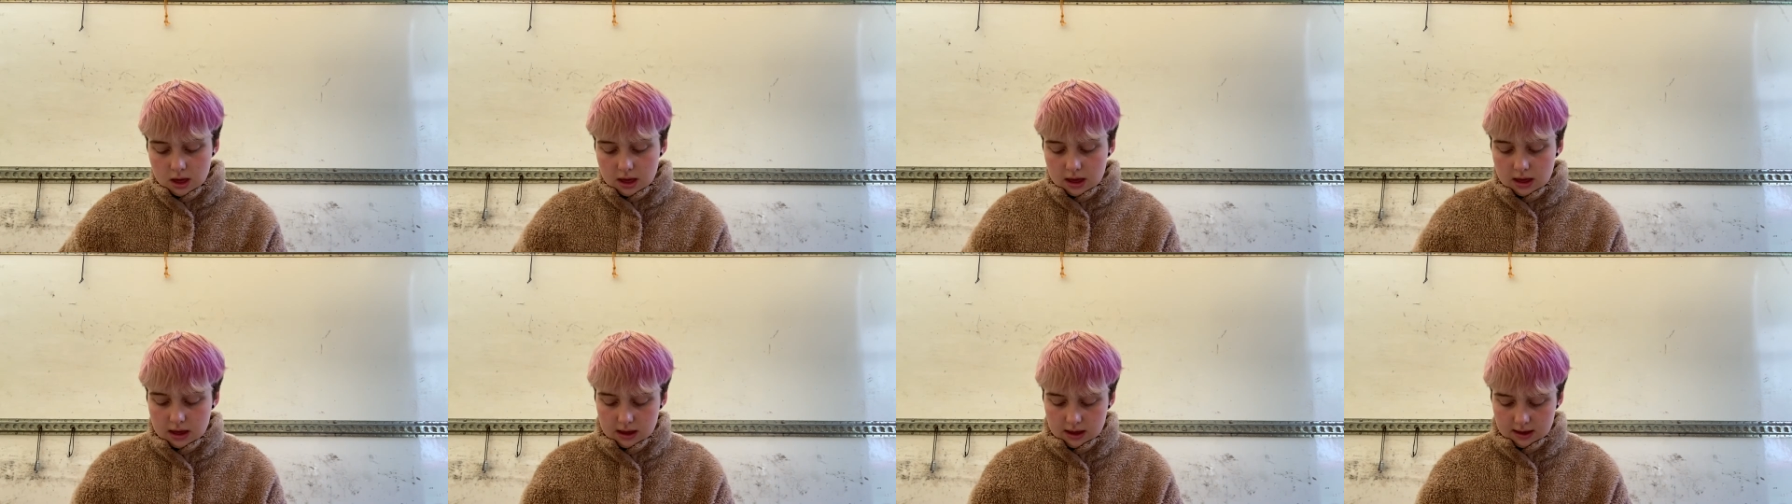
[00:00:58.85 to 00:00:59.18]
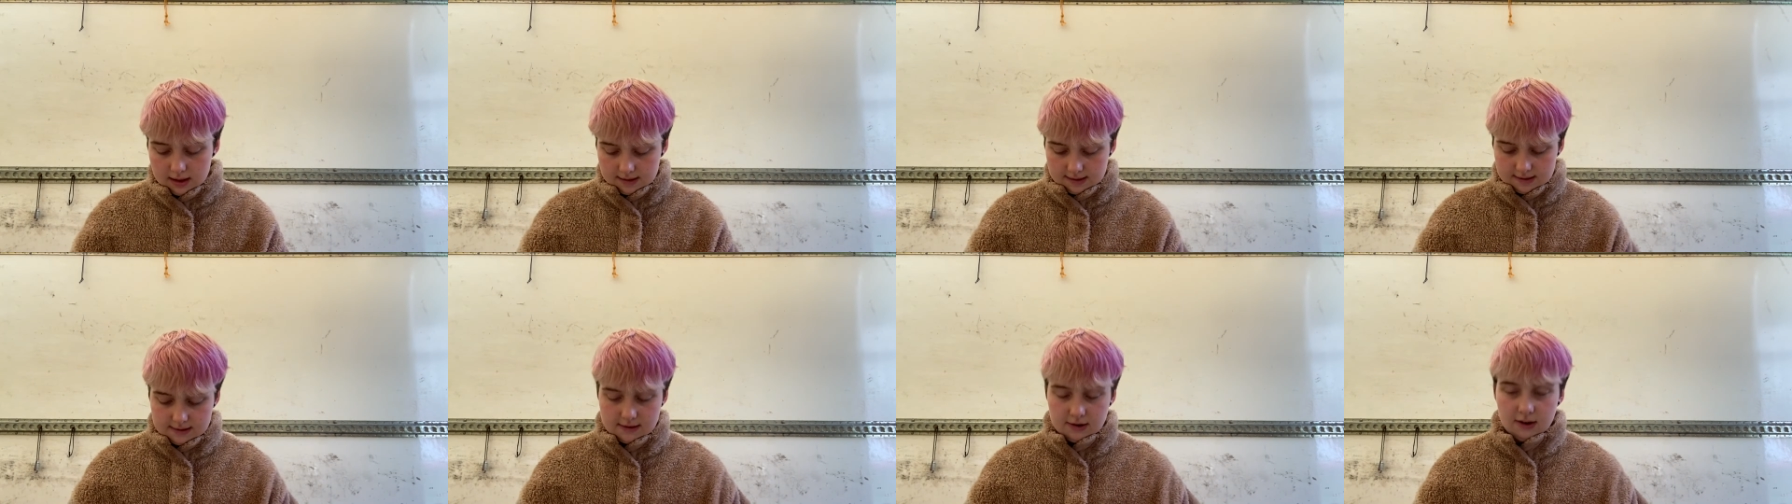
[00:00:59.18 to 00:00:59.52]

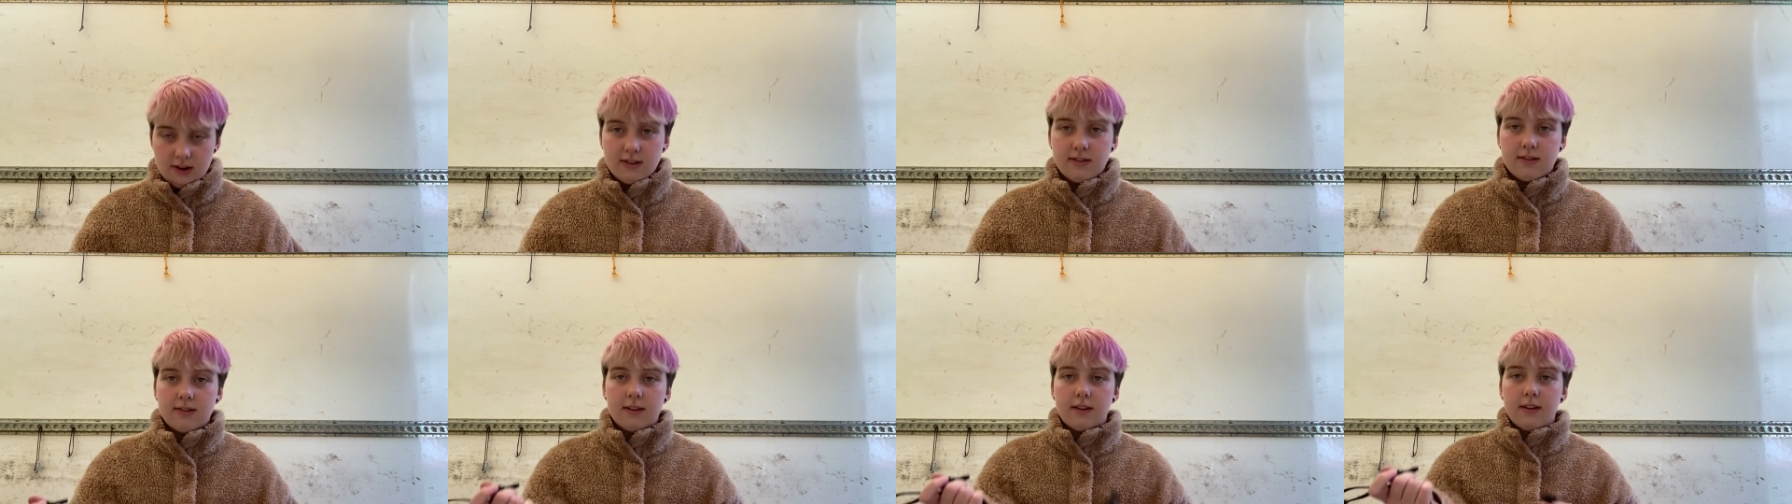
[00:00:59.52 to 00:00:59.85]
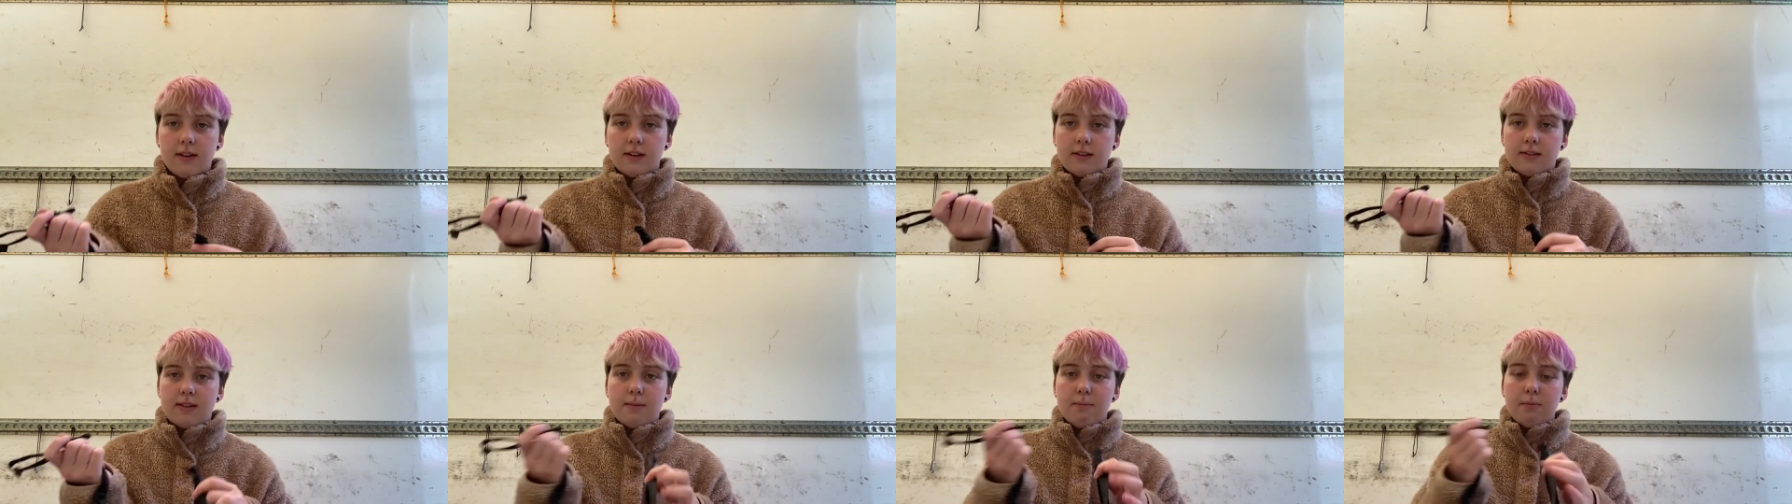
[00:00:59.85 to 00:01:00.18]
is just
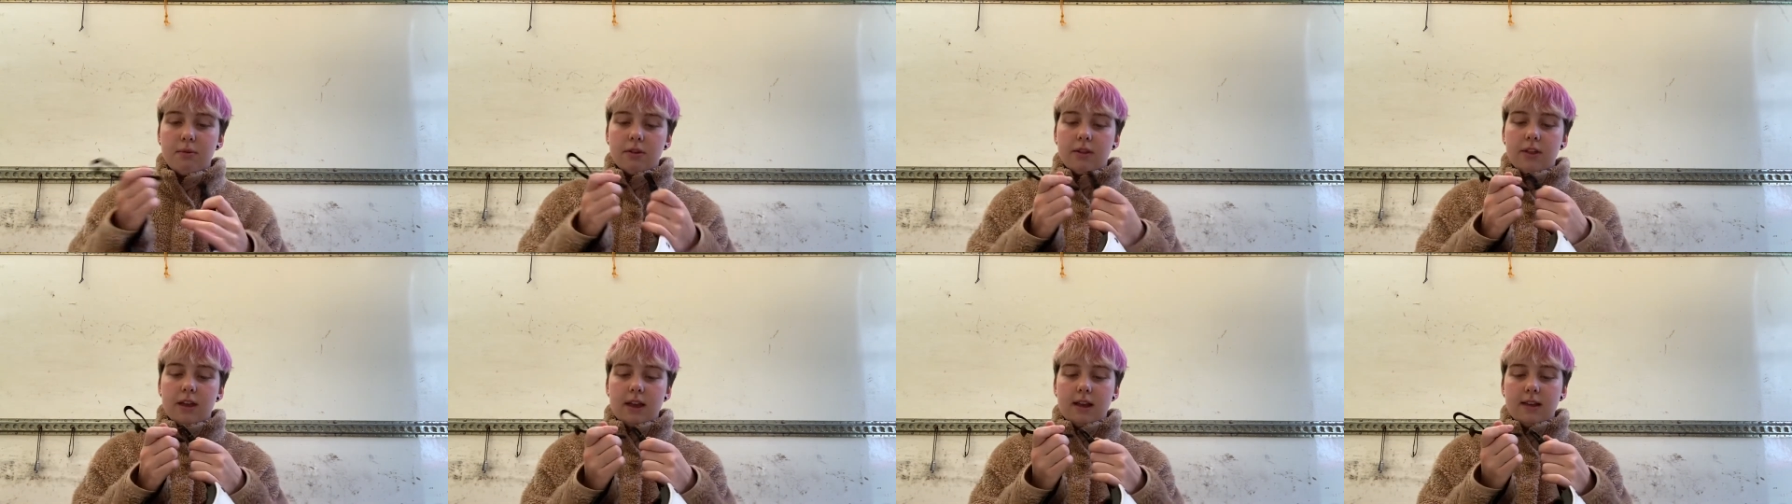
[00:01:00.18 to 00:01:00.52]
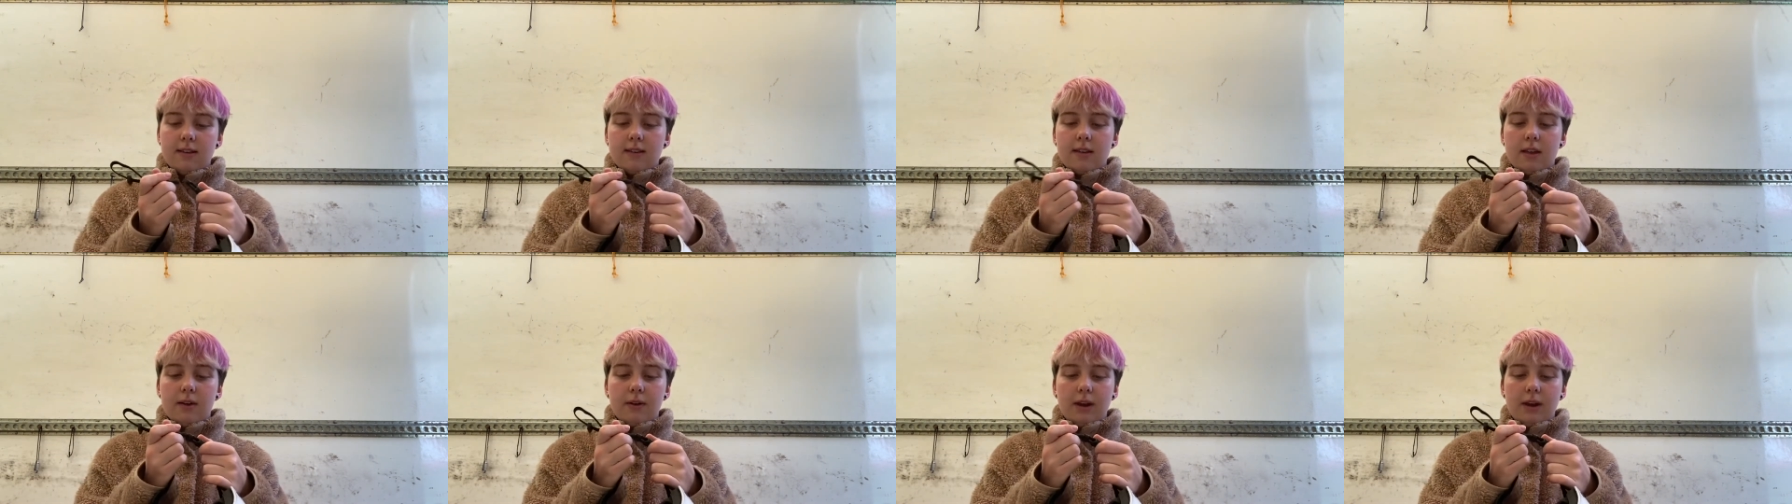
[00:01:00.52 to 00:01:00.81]
simple things.